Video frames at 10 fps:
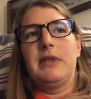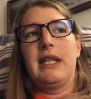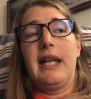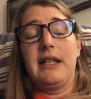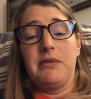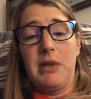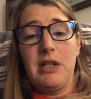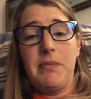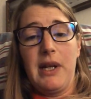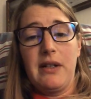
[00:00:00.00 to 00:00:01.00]
Today is
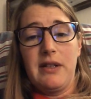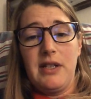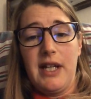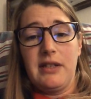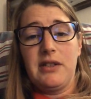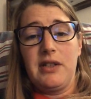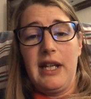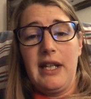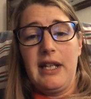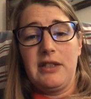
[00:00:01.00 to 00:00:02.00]
much better than
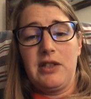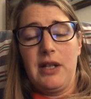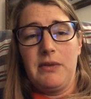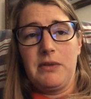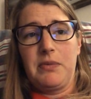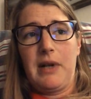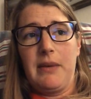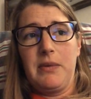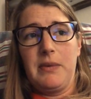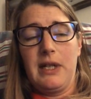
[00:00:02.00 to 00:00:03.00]
yesterday. Yesterday was
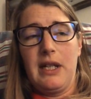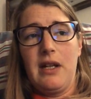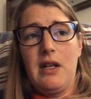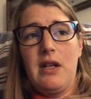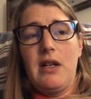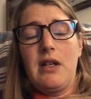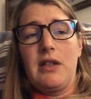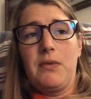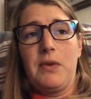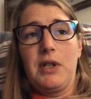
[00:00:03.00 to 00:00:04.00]
probably
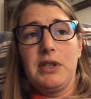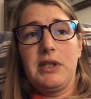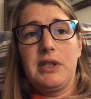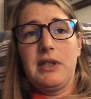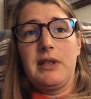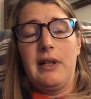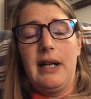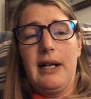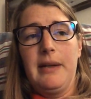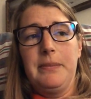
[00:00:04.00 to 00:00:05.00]
the worst.
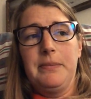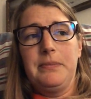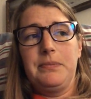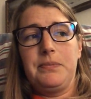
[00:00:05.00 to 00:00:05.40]
Some